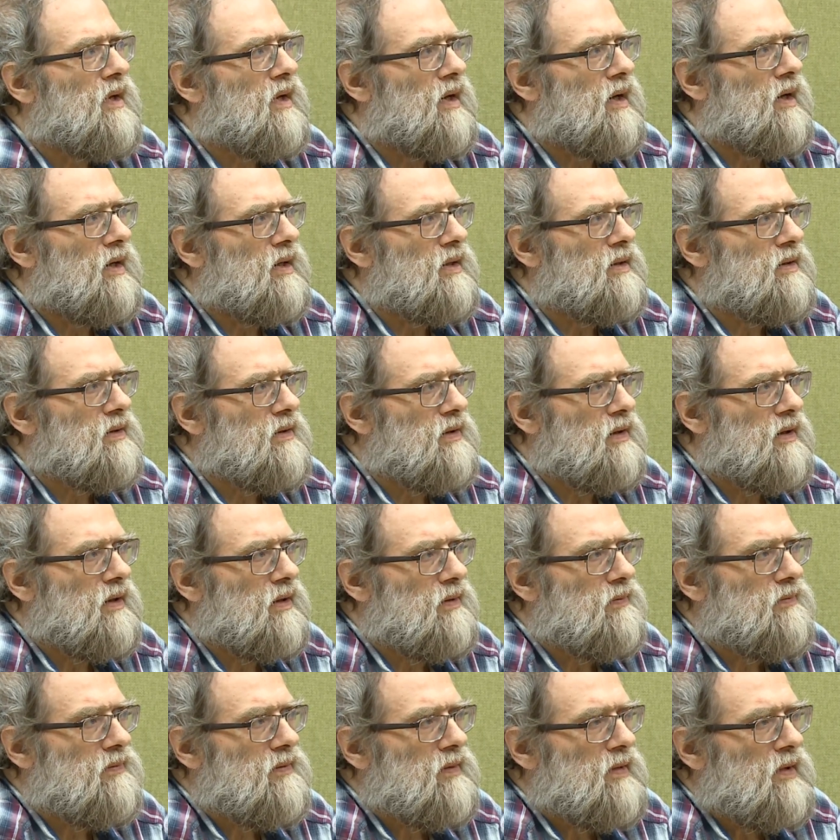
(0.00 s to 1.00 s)
And
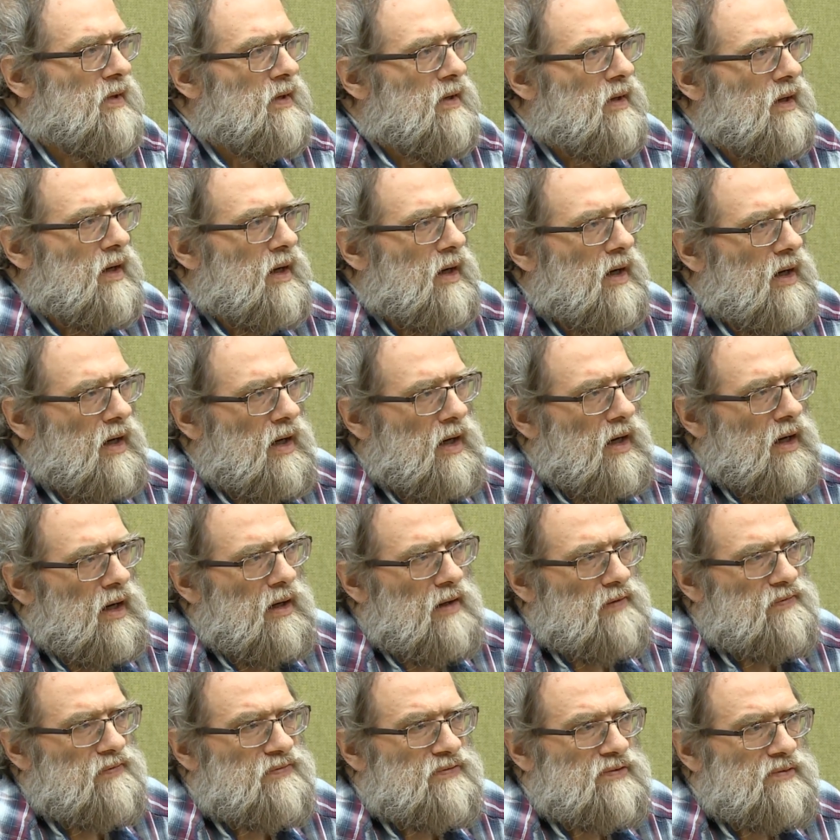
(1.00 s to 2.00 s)
um,
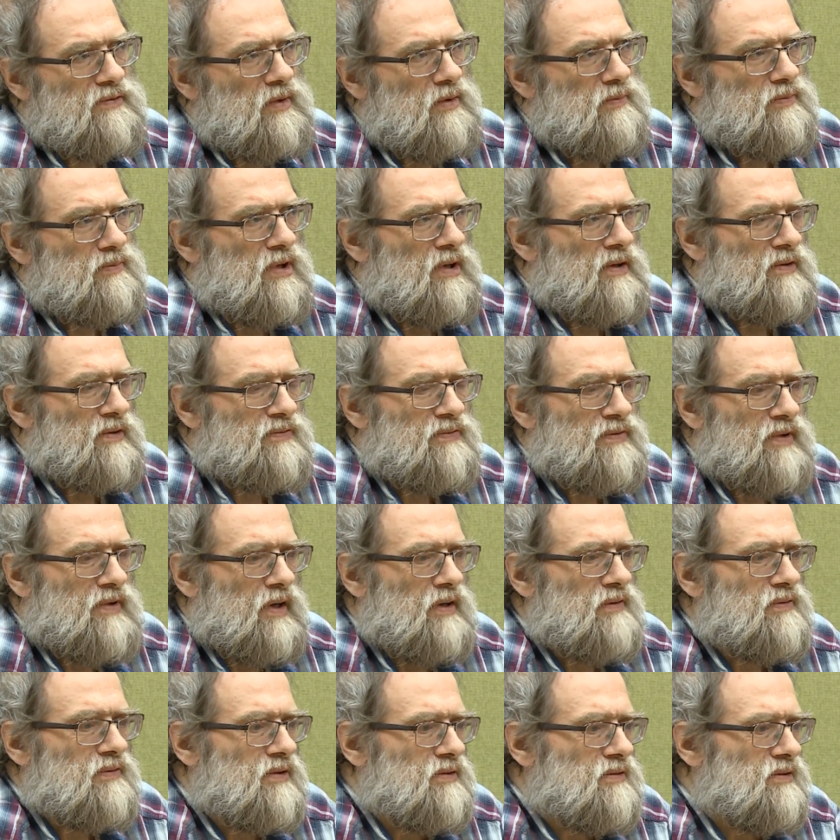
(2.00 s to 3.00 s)
uh, from about
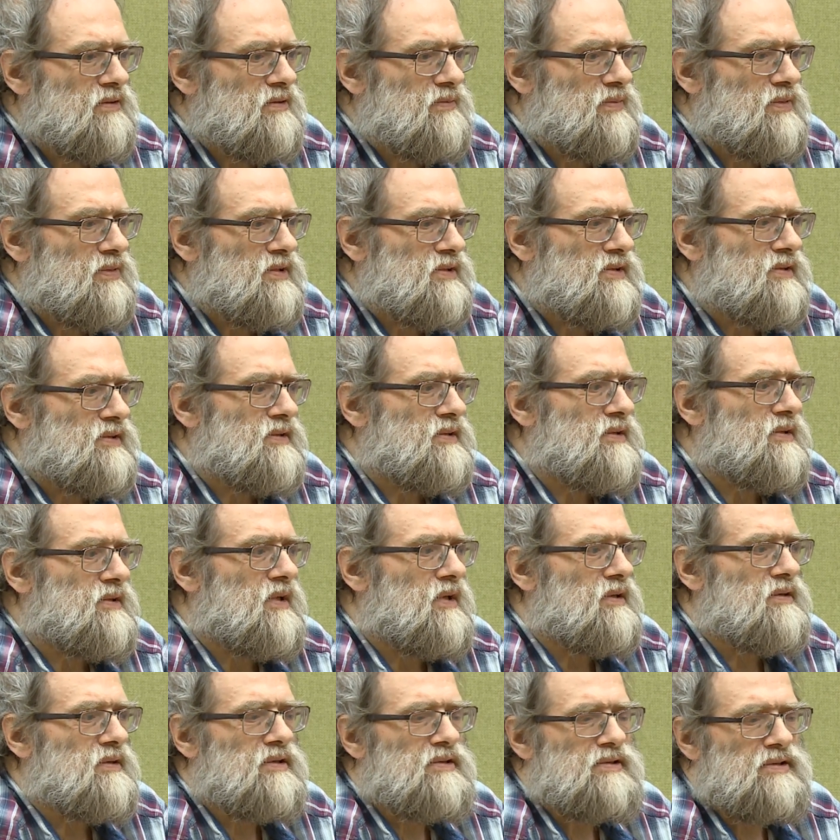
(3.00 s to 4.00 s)
five hundred B
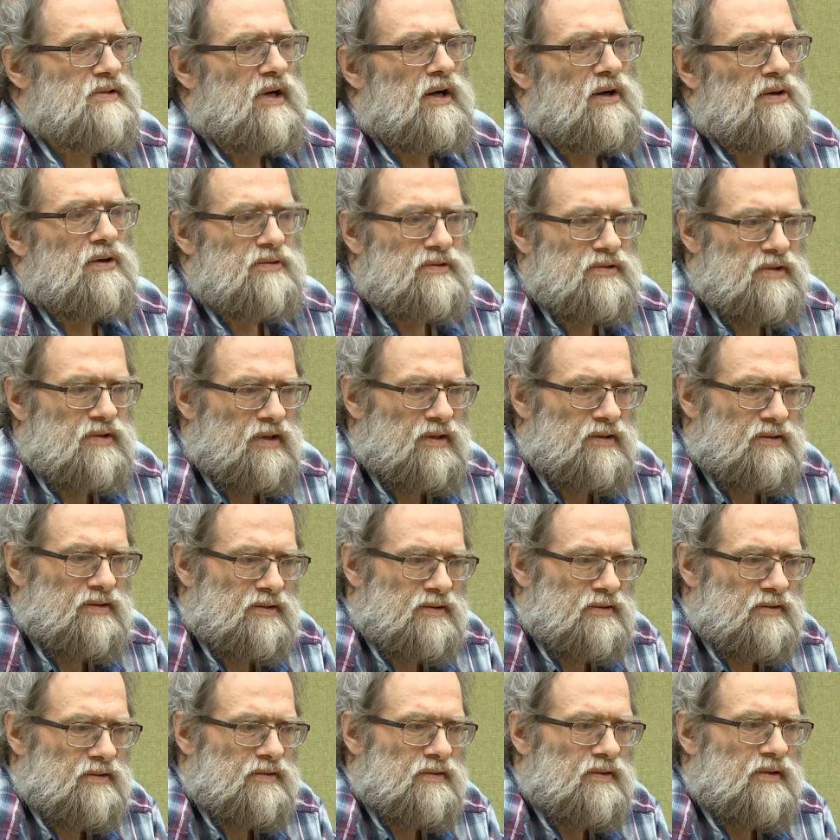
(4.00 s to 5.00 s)
C, it is
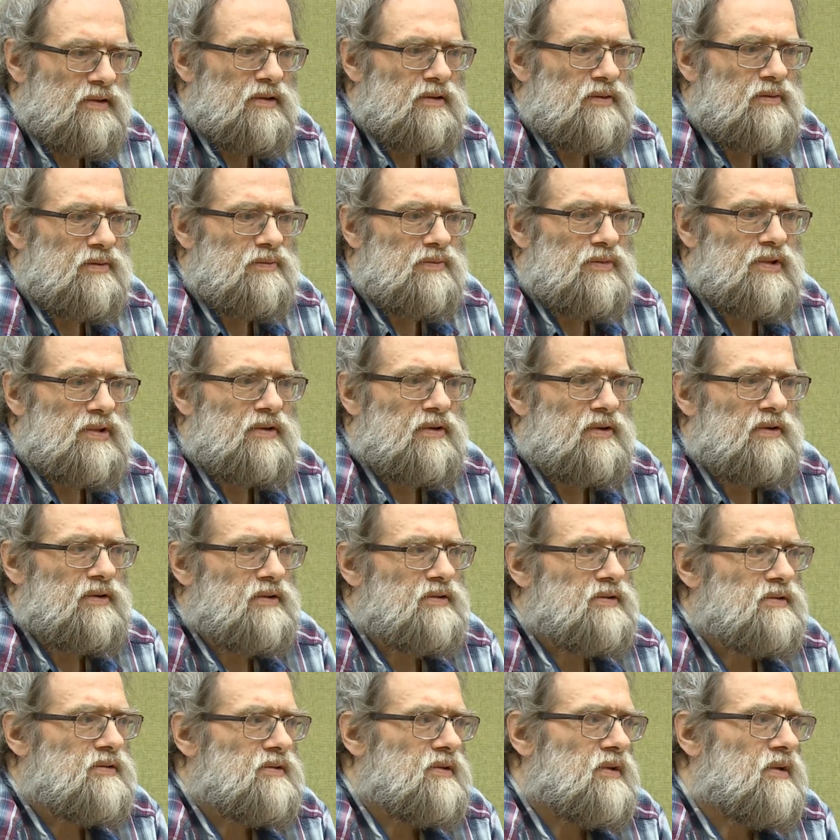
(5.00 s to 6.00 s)
outdated,
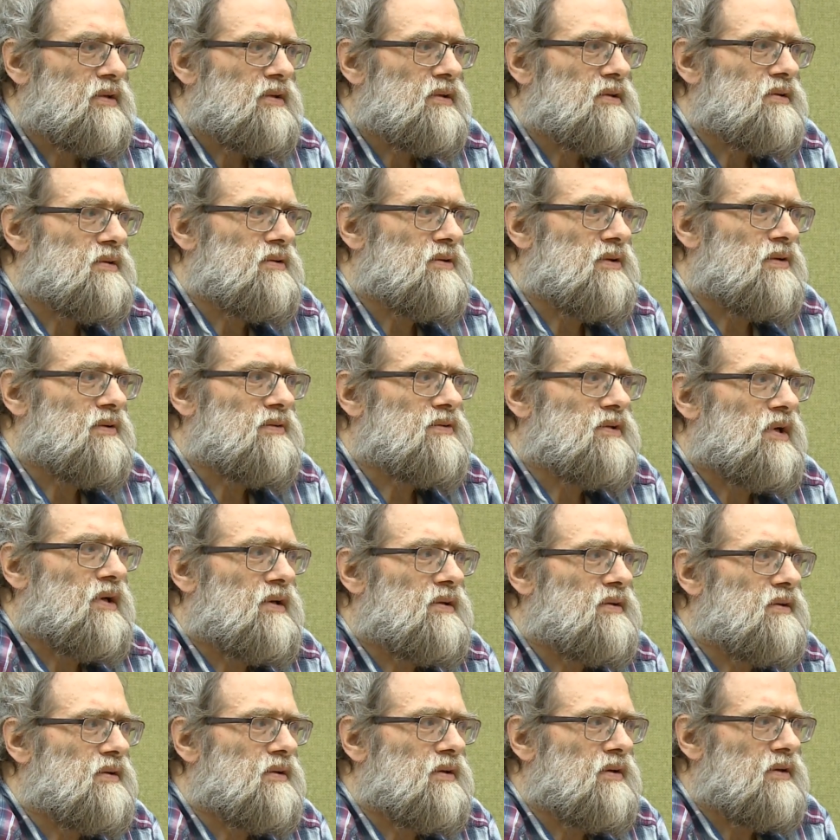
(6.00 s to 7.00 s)
because you know,
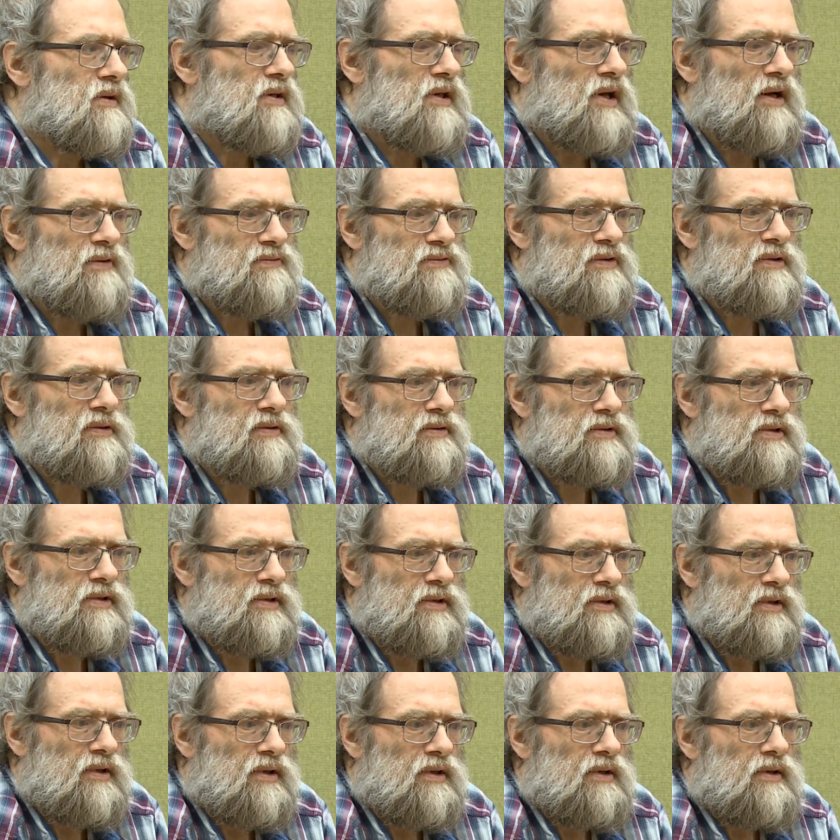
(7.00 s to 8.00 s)
then uh, cavalry
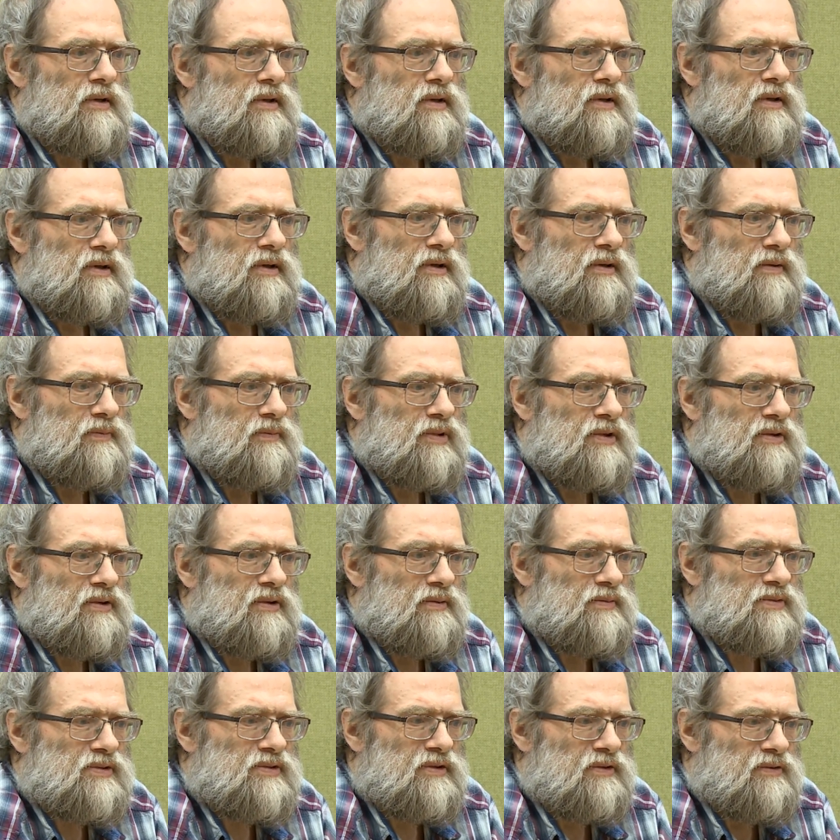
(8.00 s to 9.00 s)
uh,
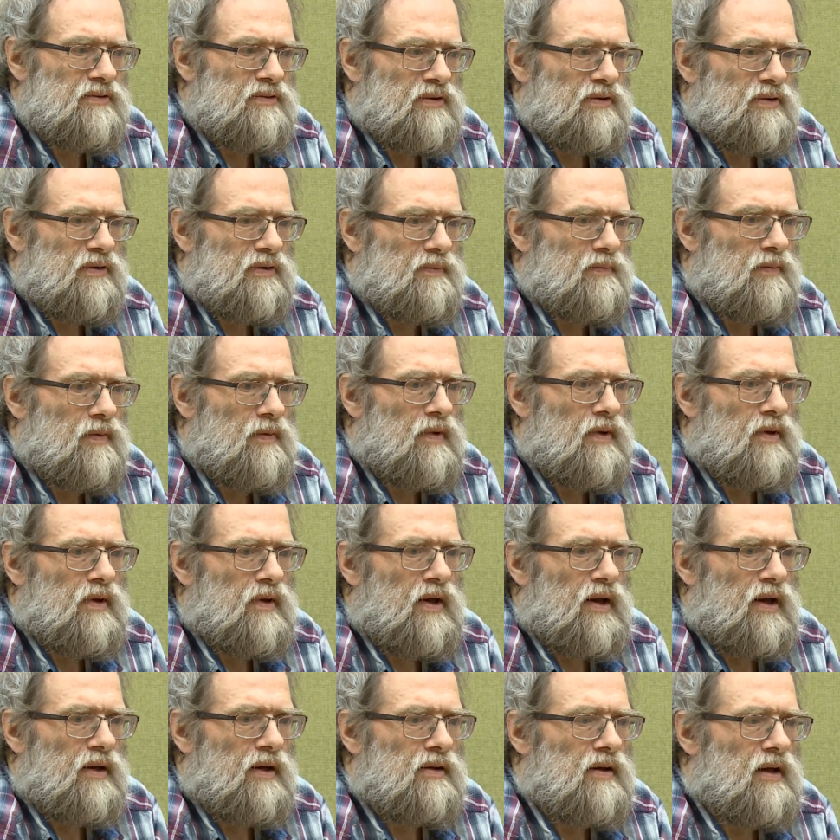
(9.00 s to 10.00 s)
becomes the norm.
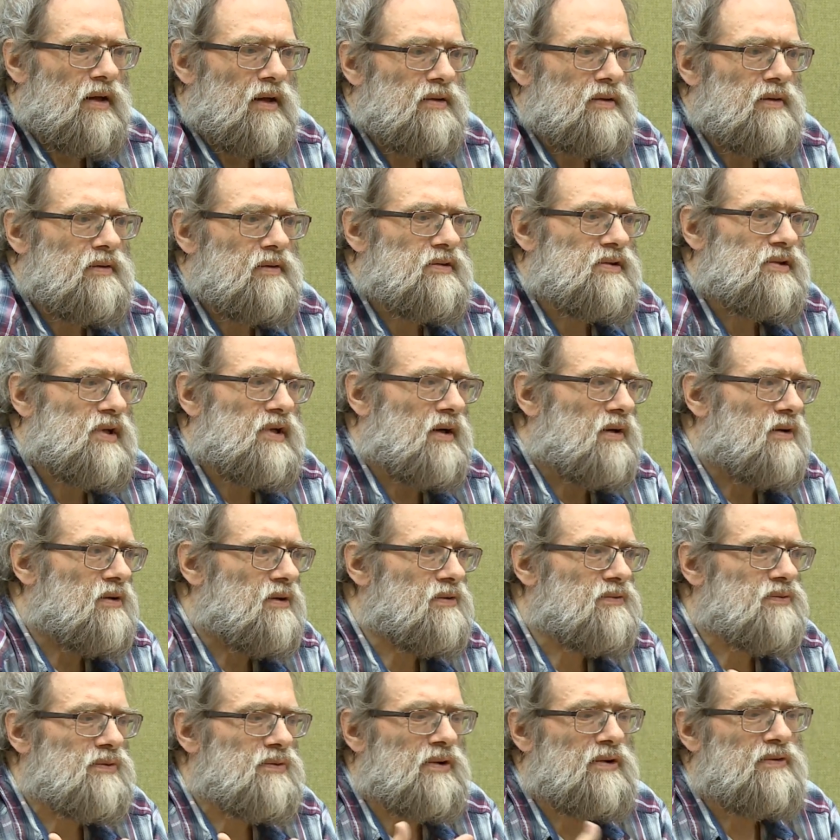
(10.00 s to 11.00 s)
And, and
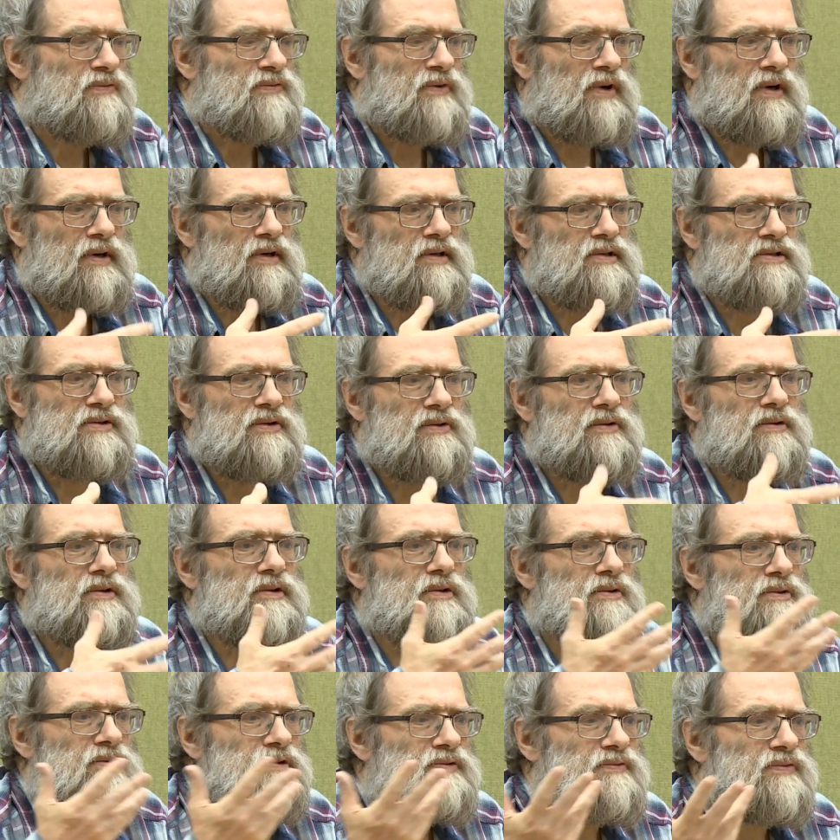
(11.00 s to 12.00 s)
chariot warfare is
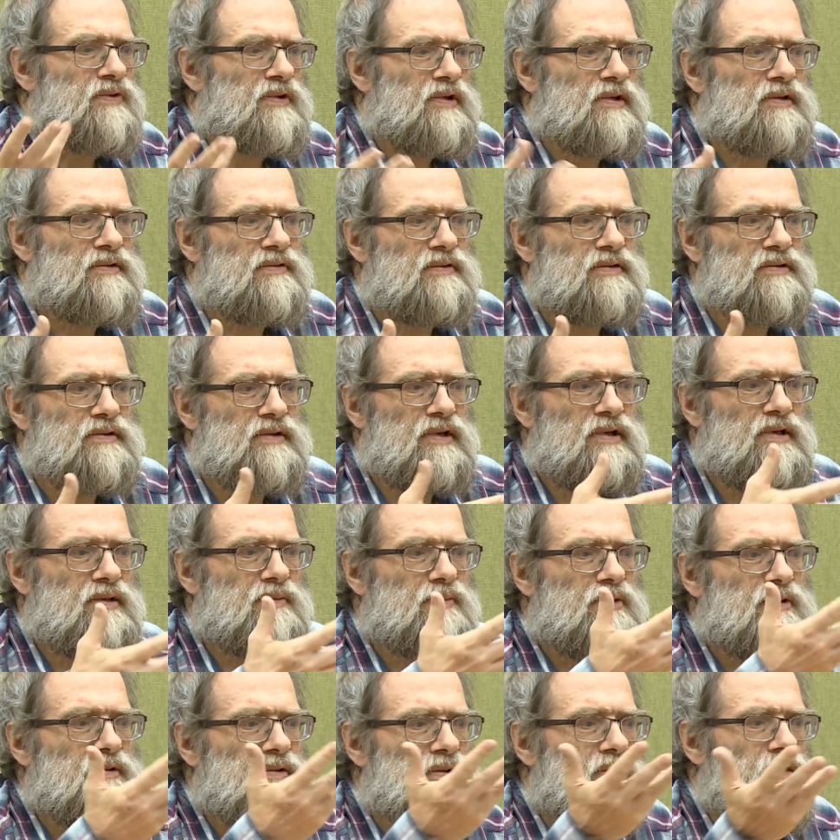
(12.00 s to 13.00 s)
only used for
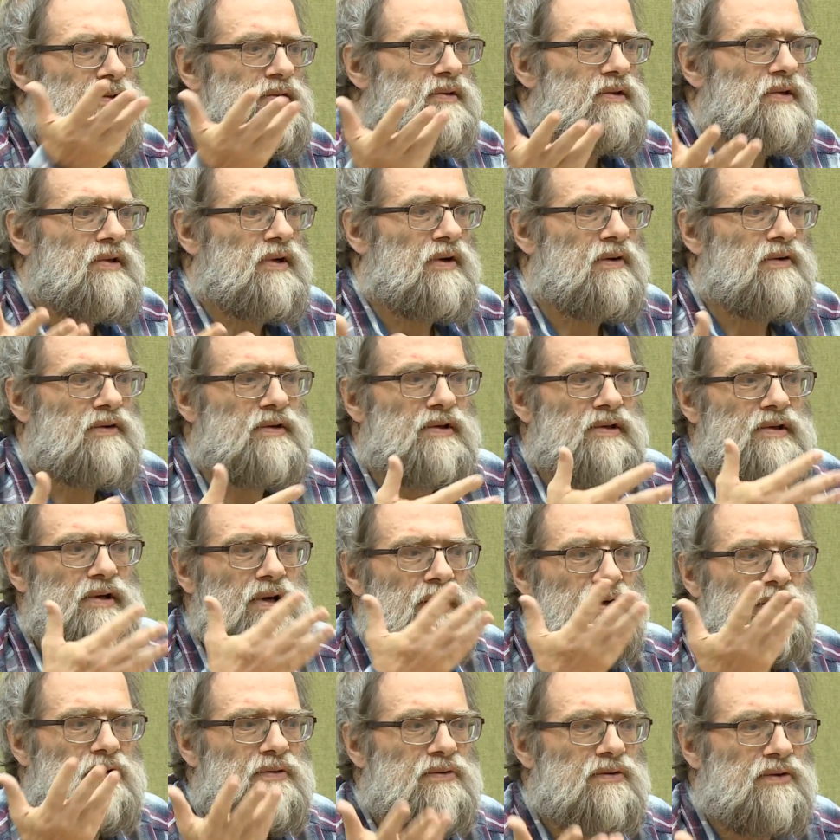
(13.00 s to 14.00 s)
entertainment in the
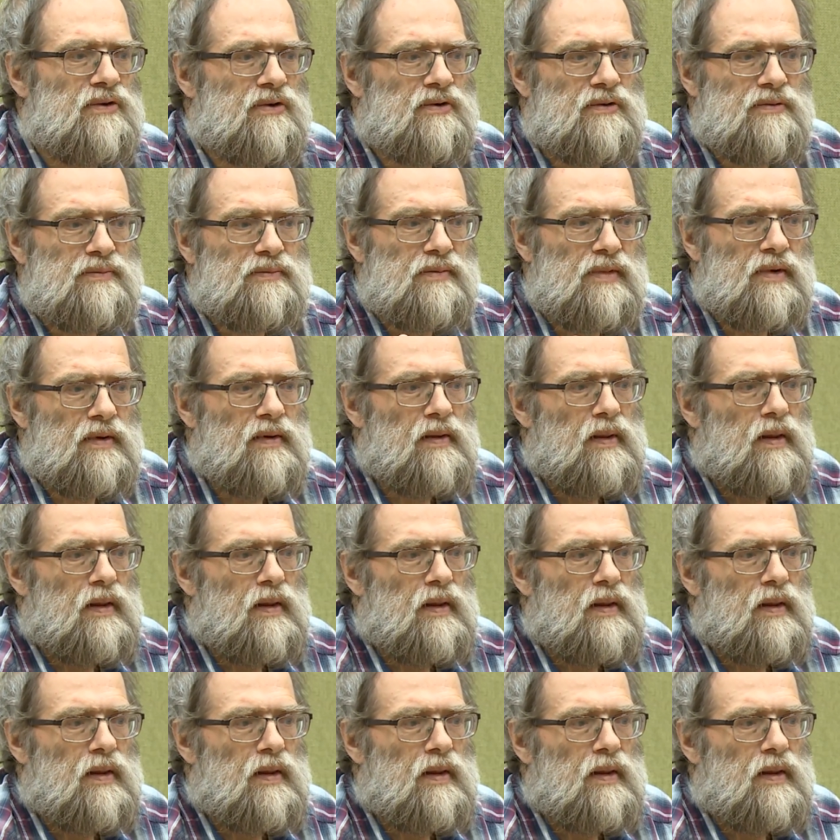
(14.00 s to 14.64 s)
arena in Rome,